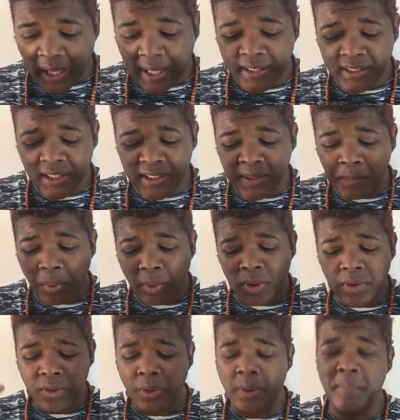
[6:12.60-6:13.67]
it's
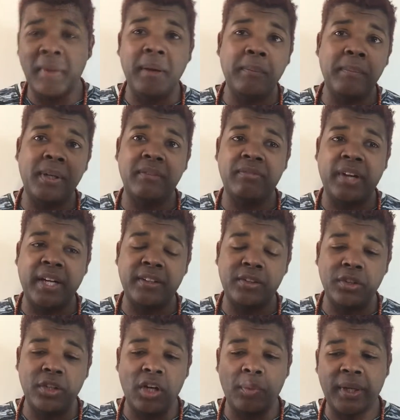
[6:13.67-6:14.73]
important to remember that, you know,